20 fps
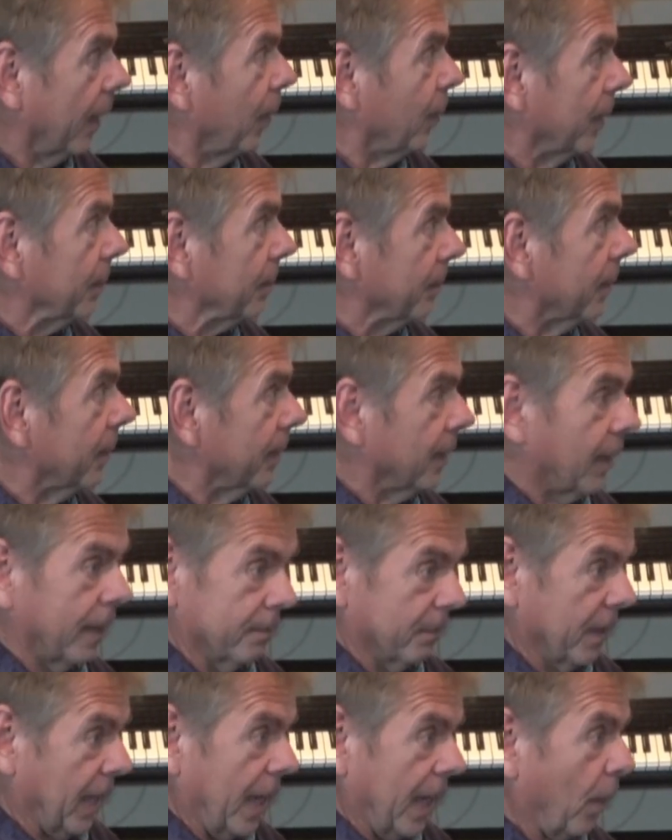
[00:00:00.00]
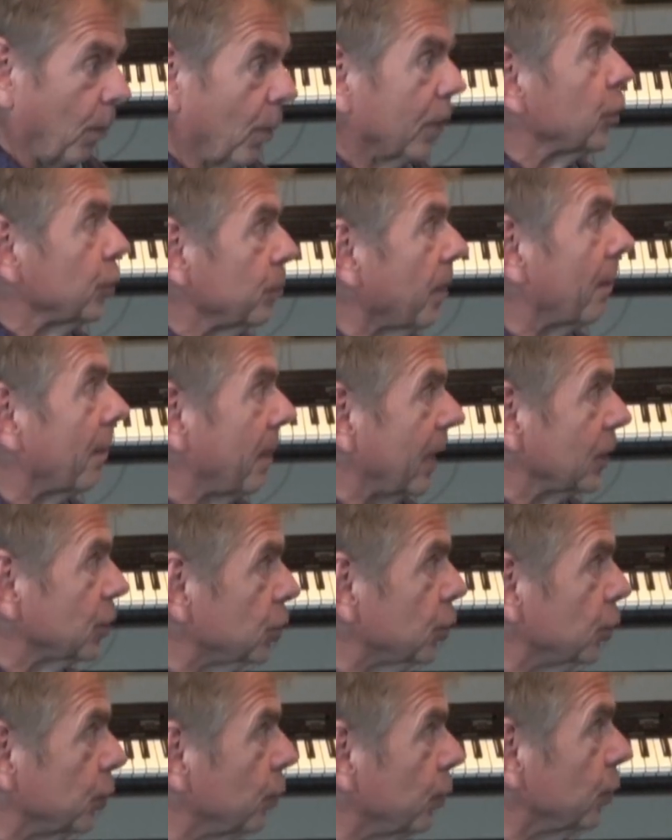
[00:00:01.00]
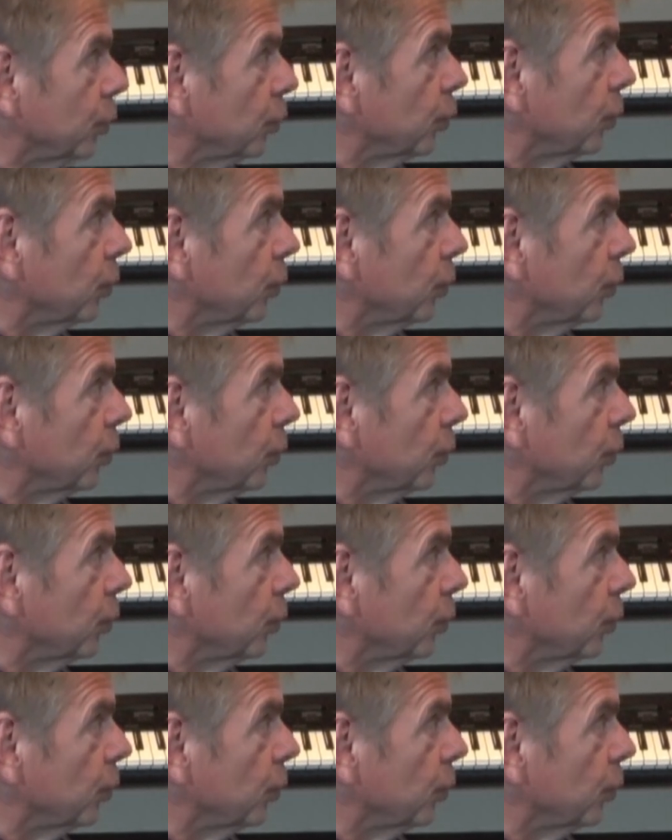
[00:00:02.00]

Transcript: I want to do my best to